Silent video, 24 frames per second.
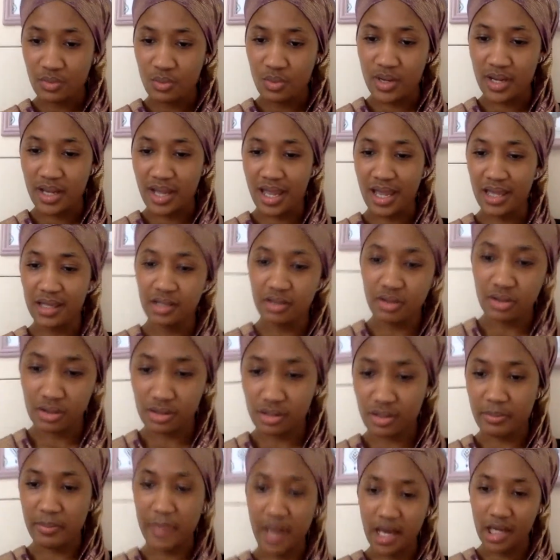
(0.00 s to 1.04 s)
Where are the
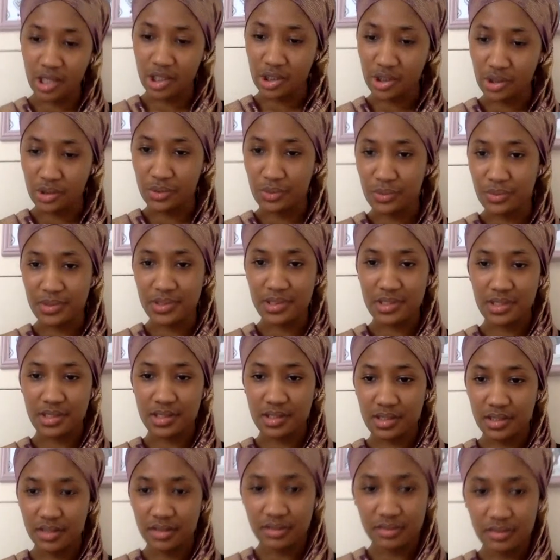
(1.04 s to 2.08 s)
other
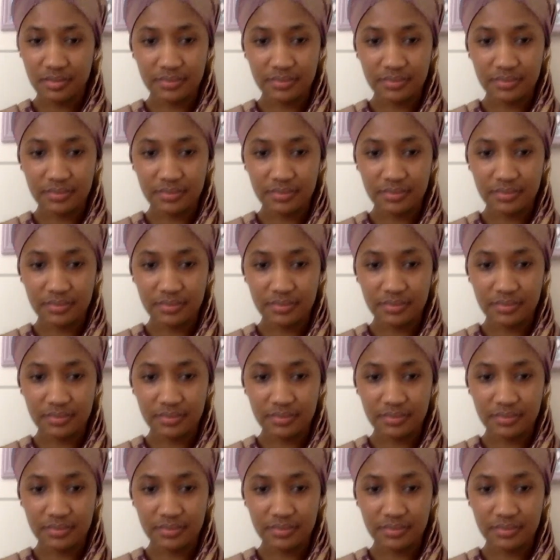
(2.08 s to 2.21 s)
Marcos?